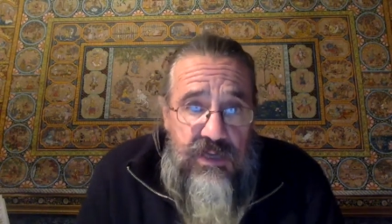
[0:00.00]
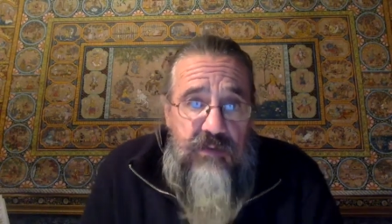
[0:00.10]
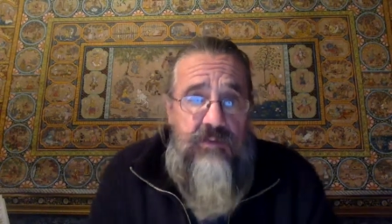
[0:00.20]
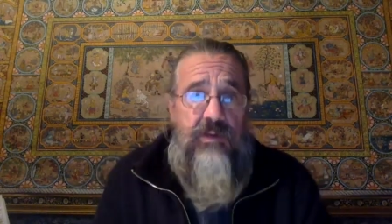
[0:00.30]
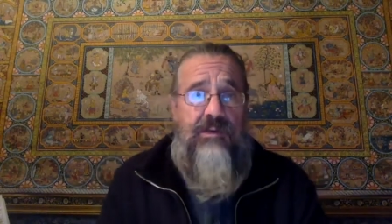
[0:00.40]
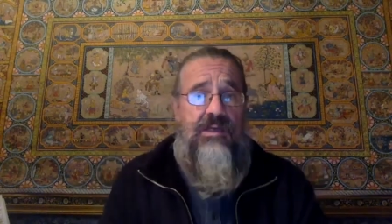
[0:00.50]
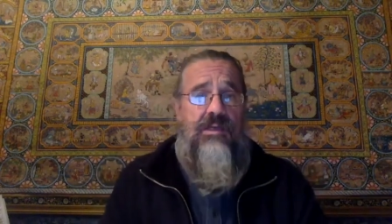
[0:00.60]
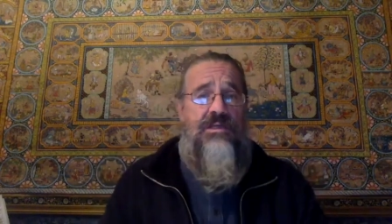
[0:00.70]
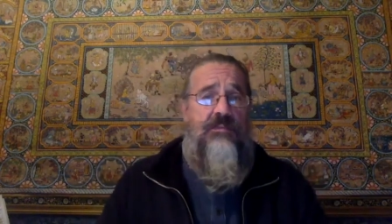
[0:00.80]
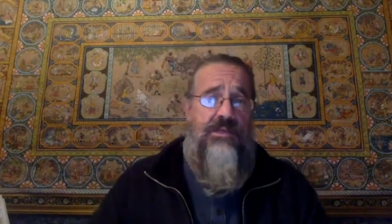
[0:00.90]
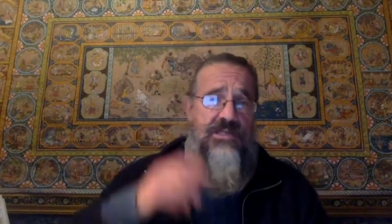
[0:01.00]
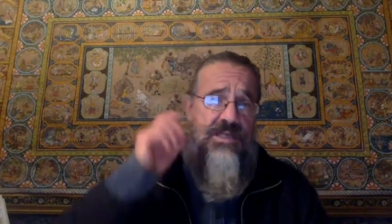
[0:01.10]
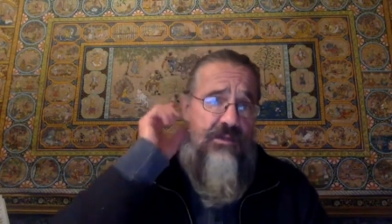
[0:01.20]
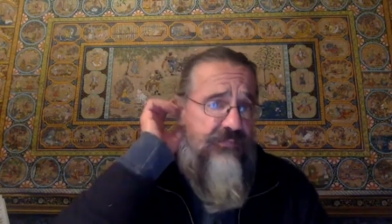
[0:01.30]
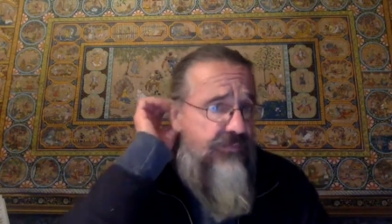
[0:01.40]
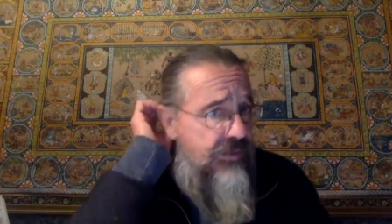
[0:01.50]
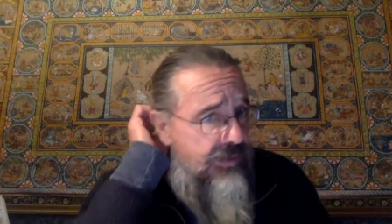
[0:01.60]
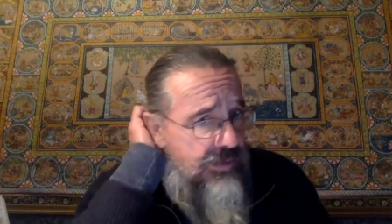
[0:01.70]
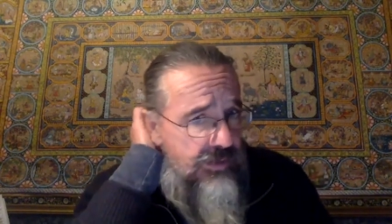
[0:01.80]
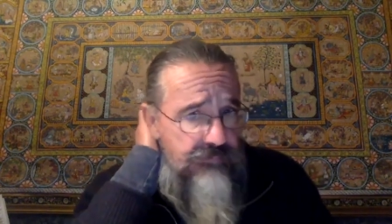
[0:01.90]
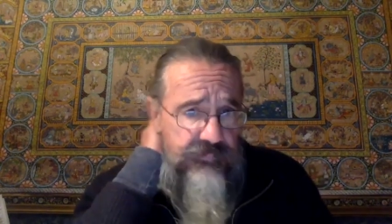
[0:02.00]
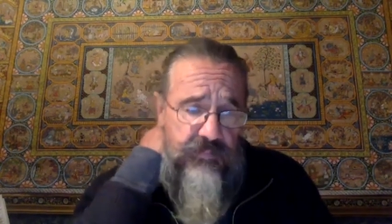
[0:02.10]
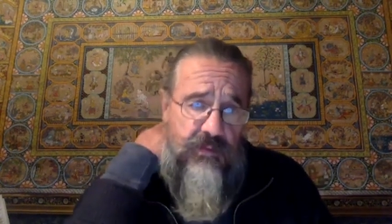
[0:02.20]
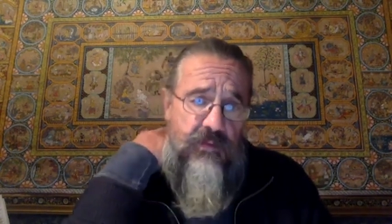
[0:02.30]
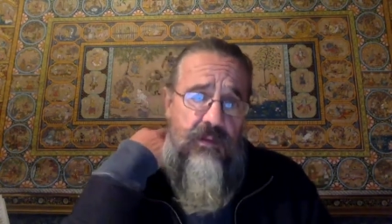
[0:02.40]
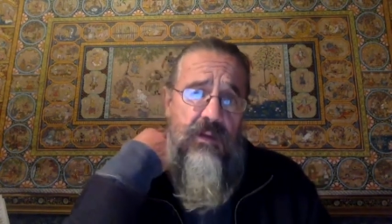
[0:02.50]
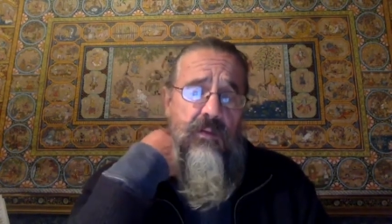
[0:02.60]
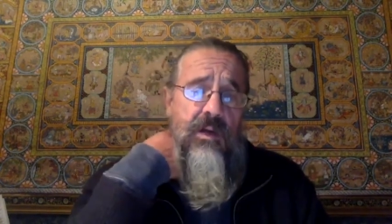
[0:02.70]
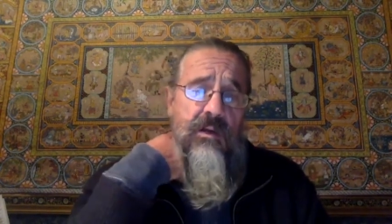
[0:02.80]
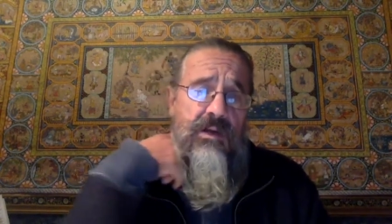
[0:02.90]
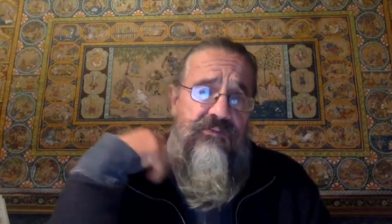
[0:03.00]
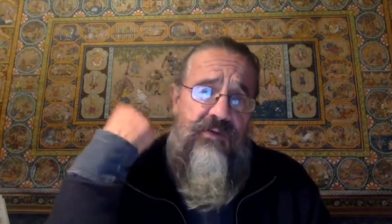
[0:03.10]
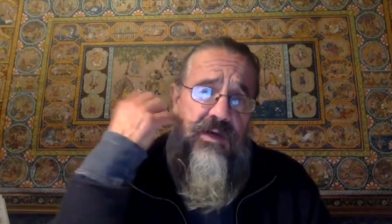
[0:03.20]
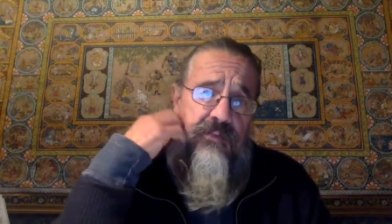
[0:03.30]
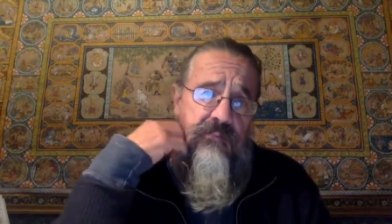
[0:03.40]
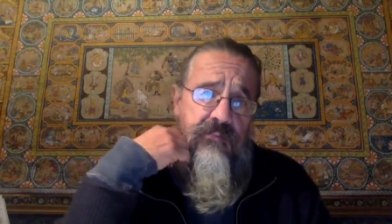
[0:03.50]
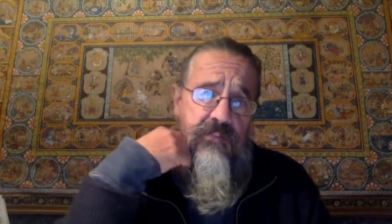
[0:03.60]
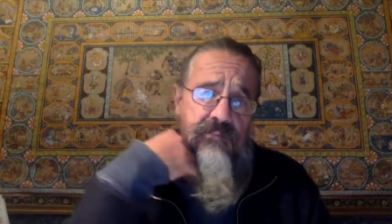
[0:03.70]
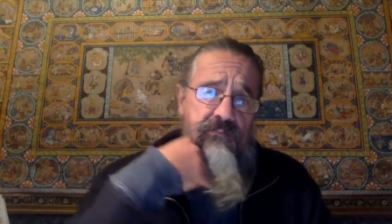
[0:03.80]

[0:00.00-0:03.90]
Or how do I recognize myself uh, if I'm